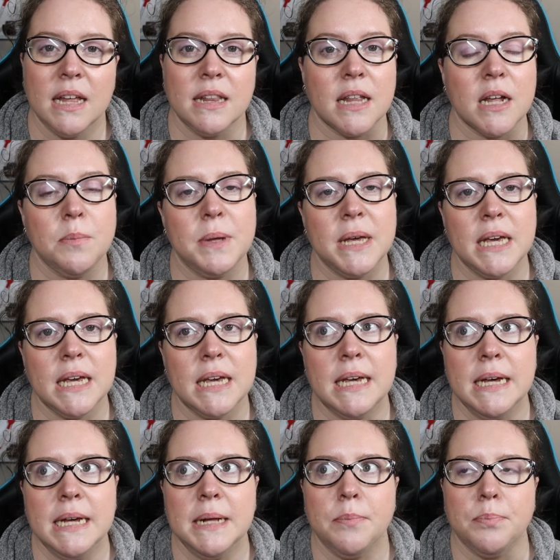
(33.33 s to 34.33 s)
There'll be
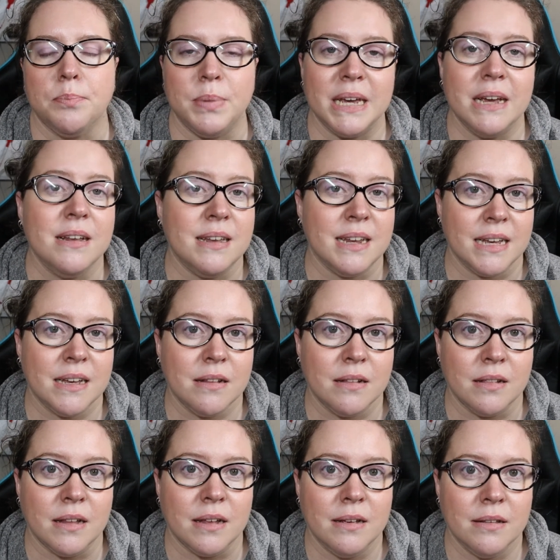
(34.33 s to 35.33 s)
big
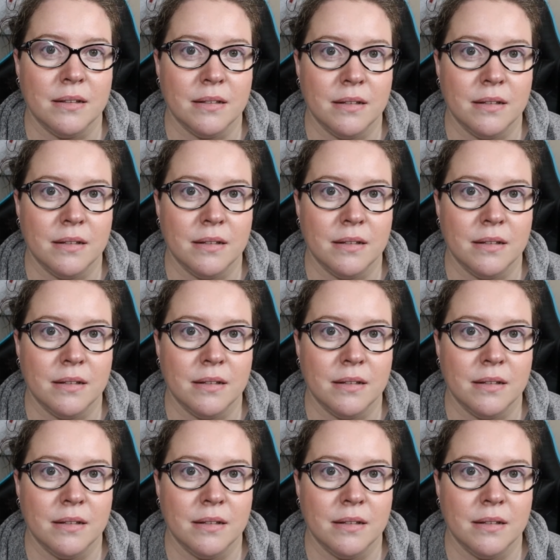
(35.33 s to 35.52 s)
deal